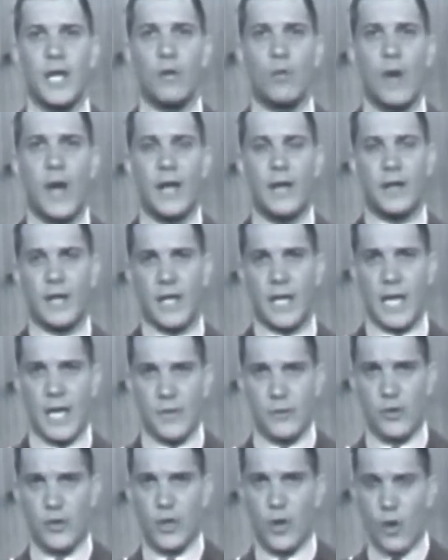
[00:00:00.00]
any winding
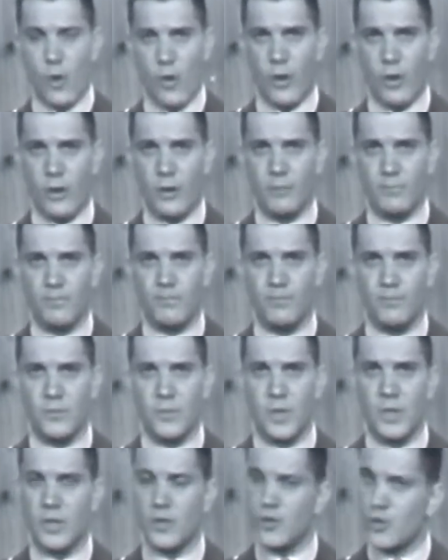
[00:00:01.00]
and the core
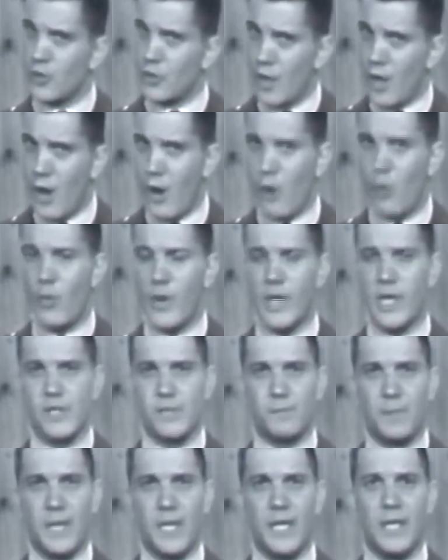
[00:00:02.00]
should
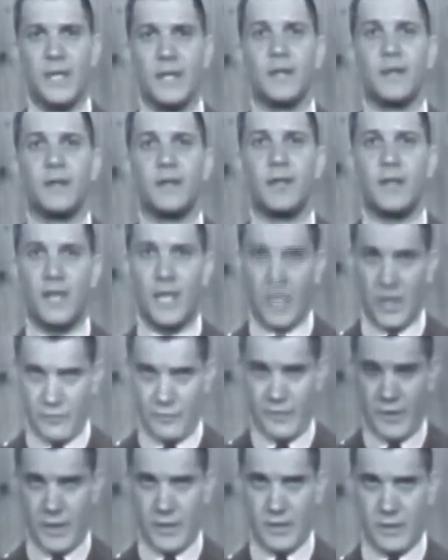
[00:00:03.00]
always be
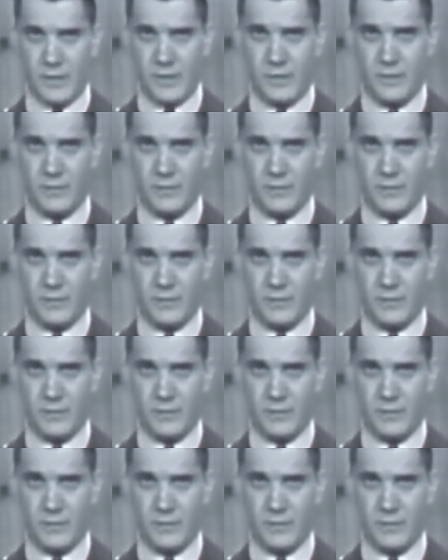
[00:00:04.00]
infinite.